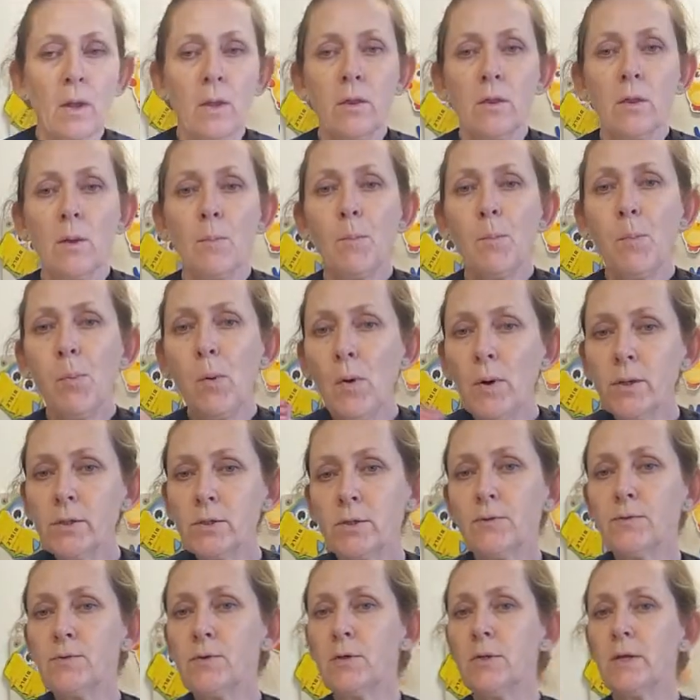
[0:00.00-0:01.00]
The point
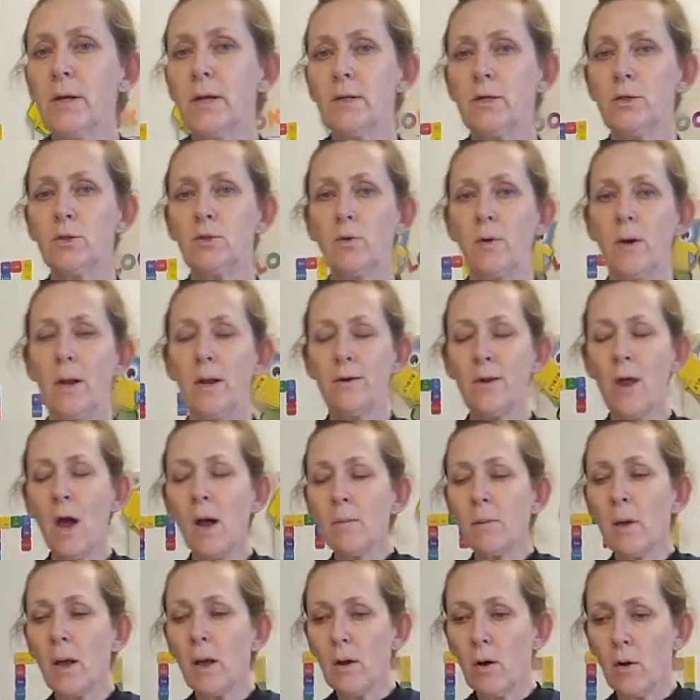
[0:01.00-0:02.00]
of today's story, I
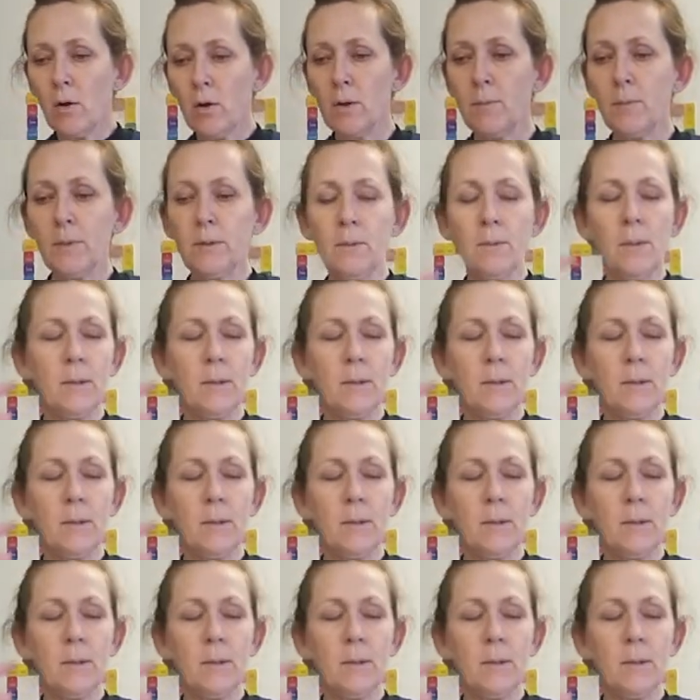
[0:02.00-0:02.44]
know I'm going on a bit,